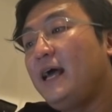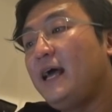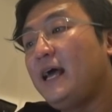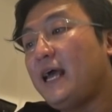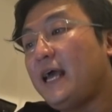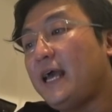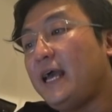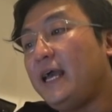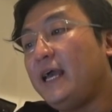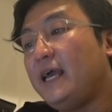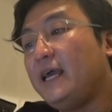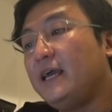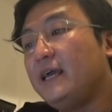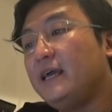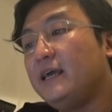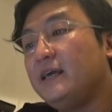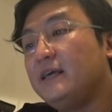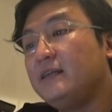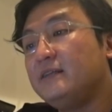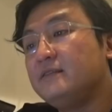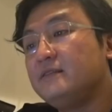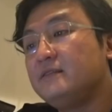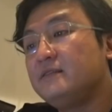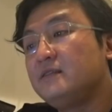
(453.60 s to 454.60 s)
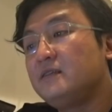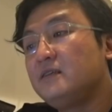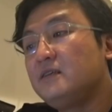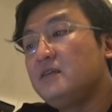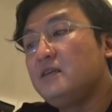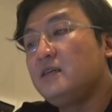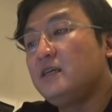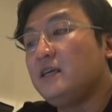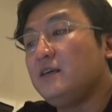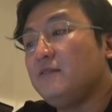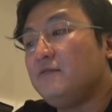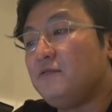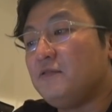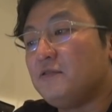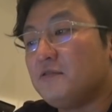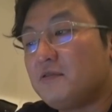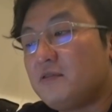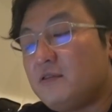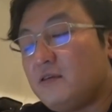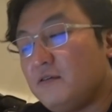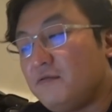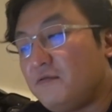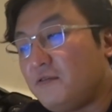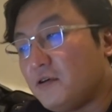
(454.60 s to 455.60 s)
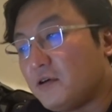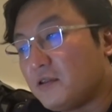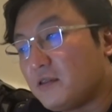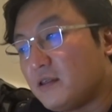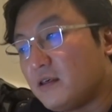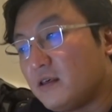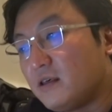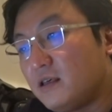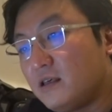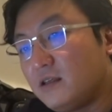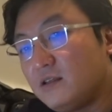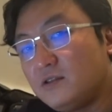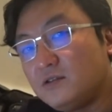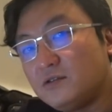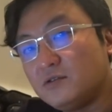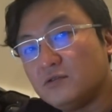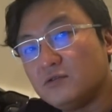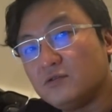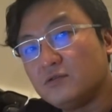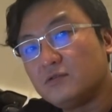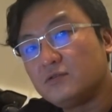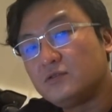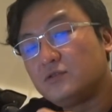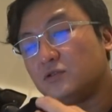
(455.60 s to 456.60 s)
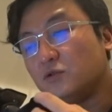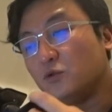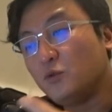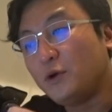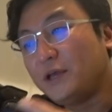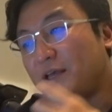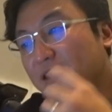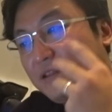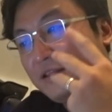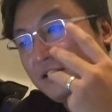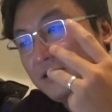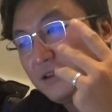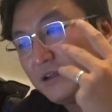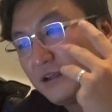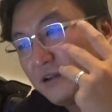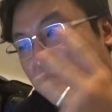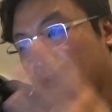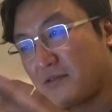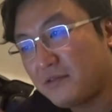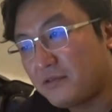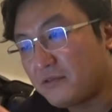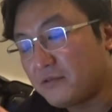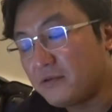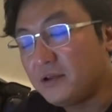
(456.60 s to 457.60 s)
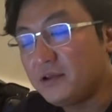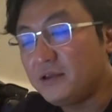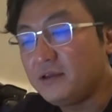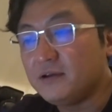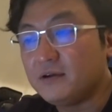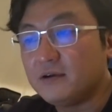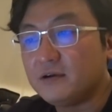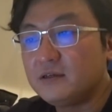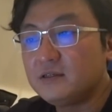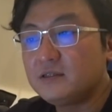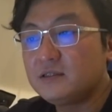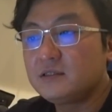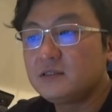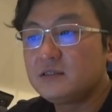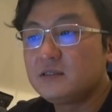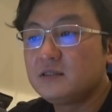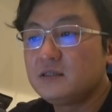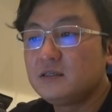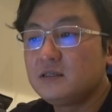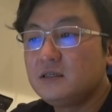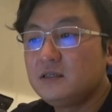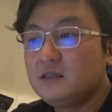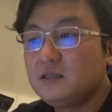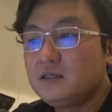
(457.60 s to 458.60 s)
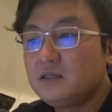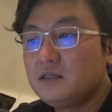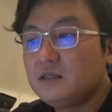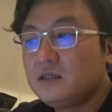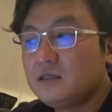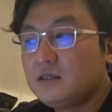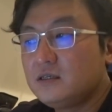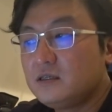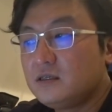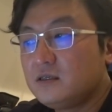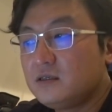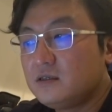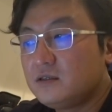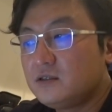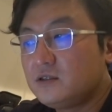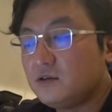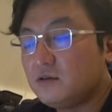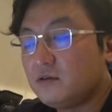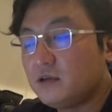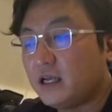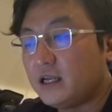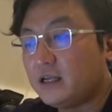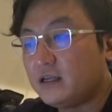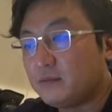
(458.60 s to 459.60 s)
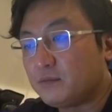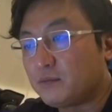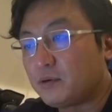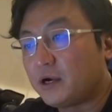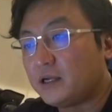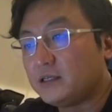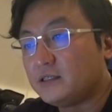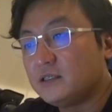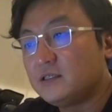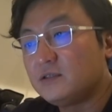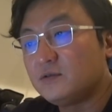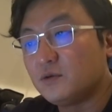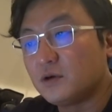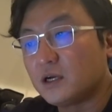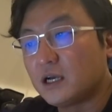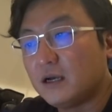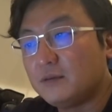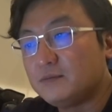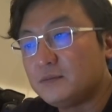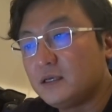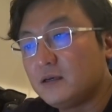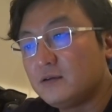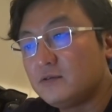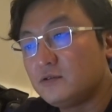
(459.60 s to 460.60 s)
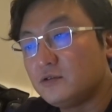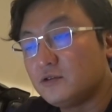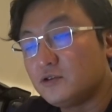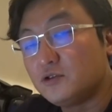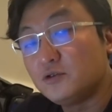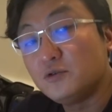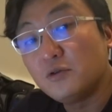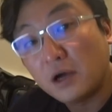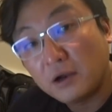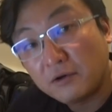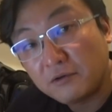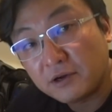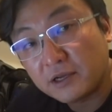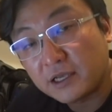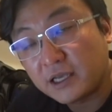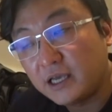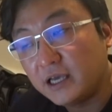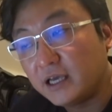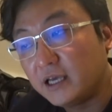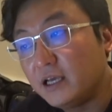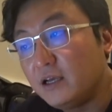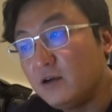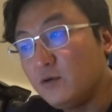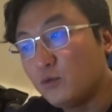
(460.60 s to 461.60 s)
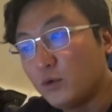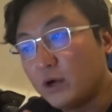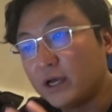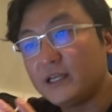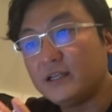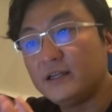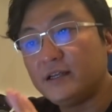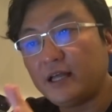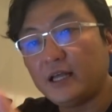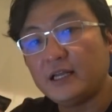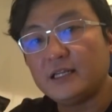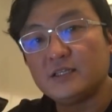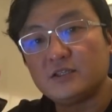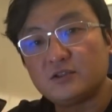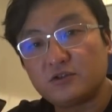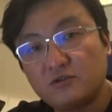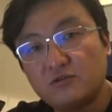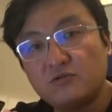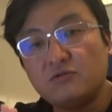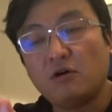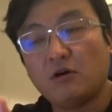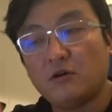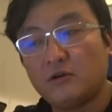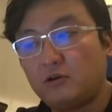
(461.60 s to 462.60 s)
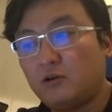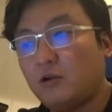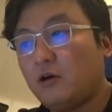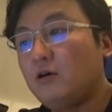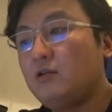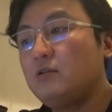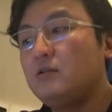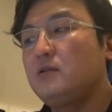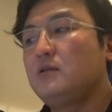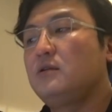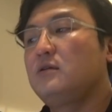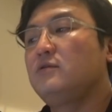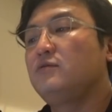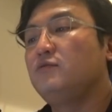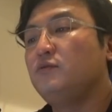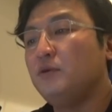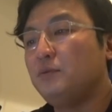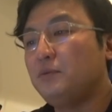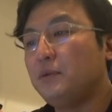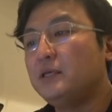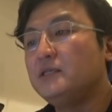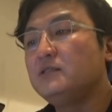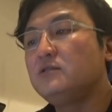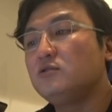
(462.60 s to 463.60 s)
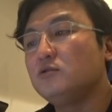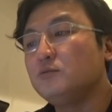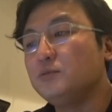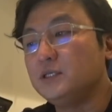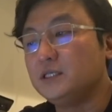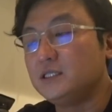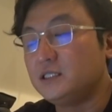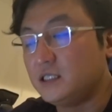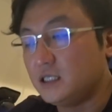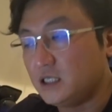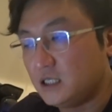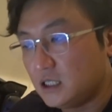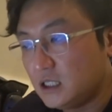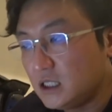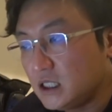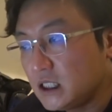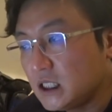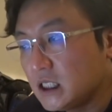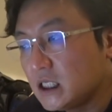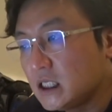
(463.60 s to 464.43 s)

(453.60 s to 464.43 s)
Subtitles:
And if you are thinking to wait another 3 years so that the prices will come down to 200k, whether that is true or not remains to be seen.